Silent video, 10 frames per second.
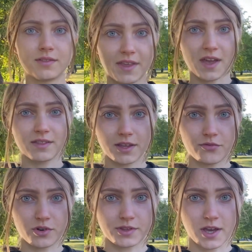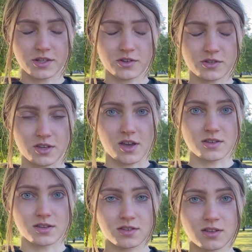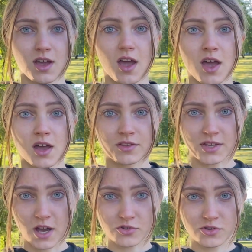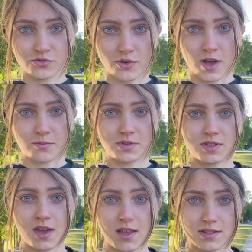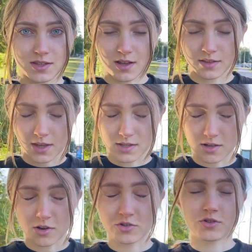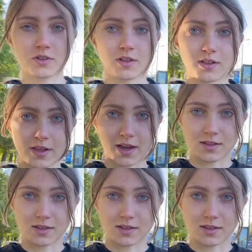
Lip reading: 10 different exercises, 1000 reps, instant exhaustion, leg